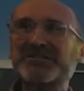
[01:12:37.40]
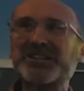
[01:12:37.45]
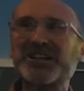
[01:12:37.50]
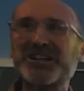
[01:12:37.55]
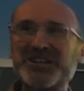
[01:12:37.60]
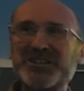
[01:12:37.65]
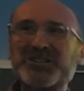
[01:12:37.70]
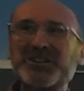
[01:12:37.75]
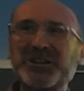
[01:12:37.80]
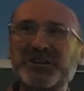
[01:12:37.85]

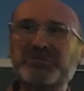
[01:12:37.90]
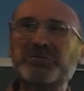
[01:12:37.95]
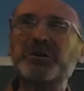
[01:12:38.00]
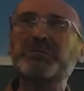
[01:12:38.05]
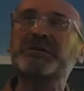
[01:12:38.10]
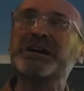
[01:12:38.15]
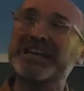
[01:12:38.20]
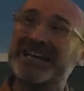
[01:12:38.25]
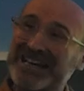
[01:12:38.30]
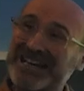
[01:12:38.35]
traditional
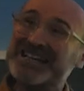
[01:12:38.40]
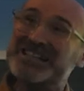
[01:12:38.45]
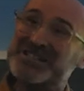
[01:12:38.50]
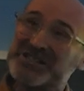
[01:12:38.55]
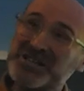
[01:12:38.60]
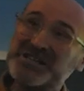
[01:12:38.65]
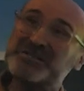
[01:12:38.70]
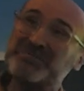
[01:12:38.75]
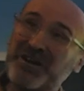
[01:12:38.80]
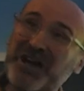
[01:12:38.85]
woman.
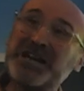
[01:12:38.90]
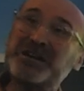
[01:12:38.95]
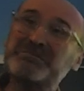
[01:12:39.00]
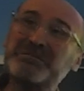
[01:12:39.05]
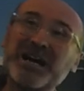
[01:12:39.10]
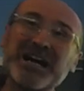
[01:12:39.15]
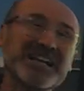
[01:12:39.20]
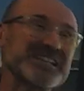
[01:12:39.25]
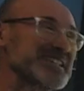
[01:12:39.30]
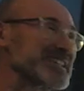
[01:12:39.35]
She's very
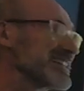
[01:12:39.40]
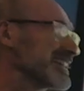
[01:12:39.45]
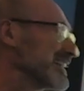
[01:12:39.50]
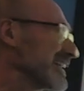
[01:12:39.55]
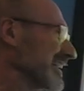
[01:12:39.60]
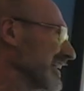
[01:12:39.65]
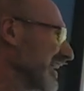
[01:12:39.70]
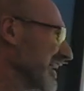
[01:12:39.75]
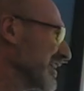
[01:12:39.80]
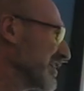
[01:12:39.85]
much
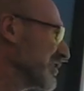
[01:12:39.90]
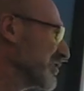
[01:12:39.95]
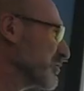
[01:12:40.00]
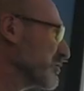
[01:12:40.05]
a new